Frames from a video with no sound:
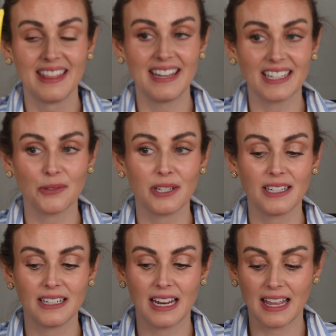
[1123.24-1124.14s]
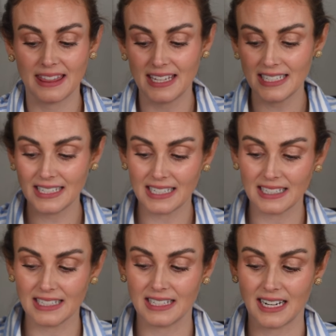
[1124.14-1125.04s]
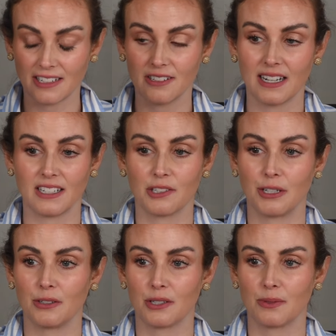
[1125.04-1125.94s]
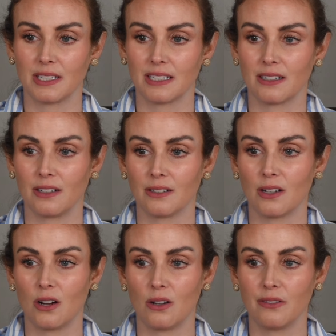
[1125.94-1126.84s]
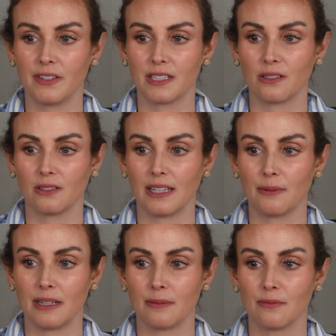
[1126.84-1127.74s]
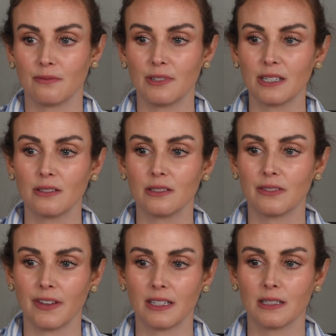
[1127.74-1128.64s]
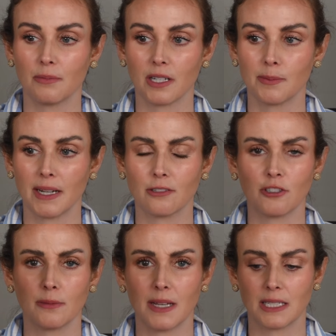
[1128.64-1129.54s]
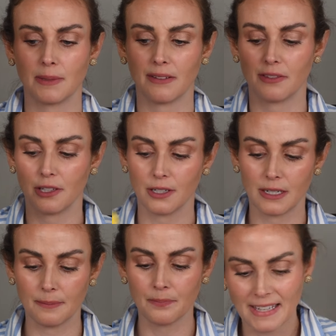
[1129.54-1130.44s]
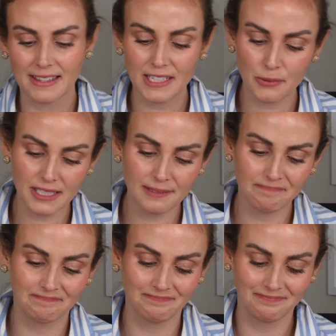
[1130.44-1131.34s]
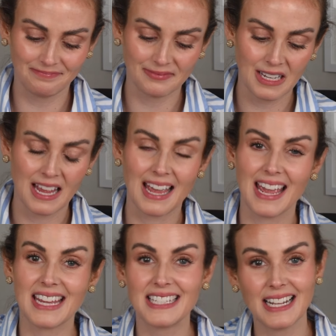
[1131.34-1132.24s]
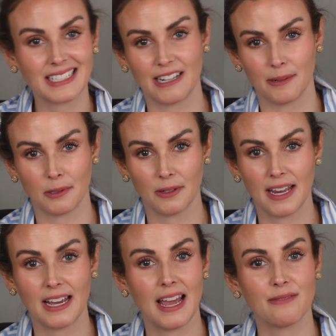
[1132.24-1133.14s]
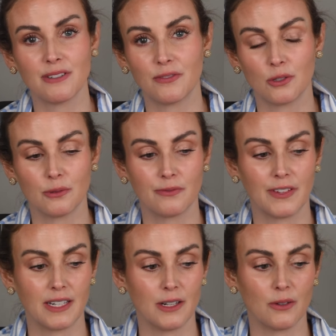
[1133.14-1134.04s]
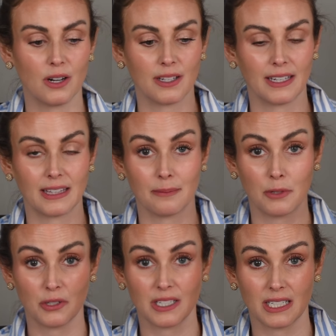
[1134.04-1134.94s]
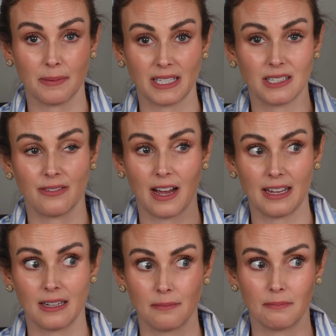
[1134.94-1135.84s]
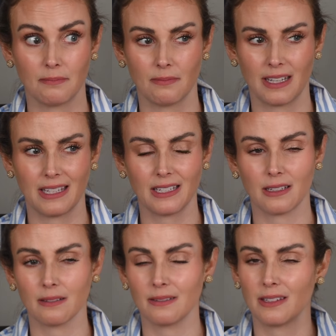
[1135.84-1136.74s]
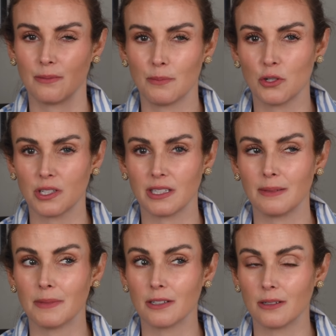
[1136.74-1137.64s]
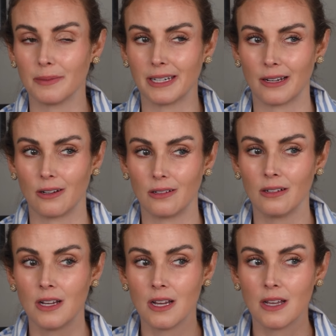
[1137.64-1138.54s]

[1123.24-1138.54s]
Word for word: the next one, this is the Dr. Dennis Gross, what is it called? All physical, lightweight, wrinkled, defense, broad spectrum, SPF 30. This one, it's not terrible. And I have a full video on like the most expensive high end, I think they're mostly mineral, but not all